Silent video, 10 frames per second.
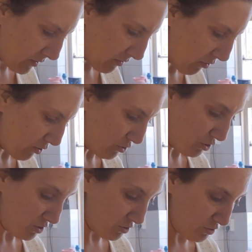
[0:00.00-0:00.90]
or
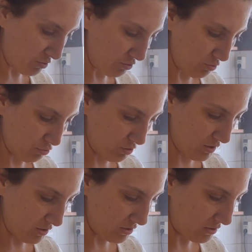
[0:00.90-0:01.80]
just use
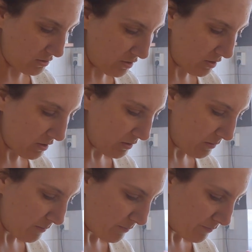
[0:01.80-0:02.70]
this?
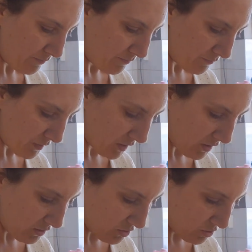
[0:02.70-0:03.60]
Can
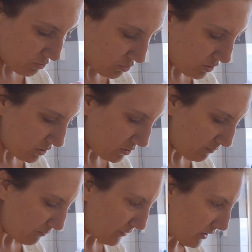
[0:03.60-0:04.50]
I just use this?
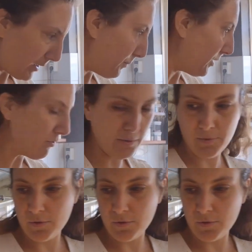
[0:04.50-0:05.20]
Let me grab a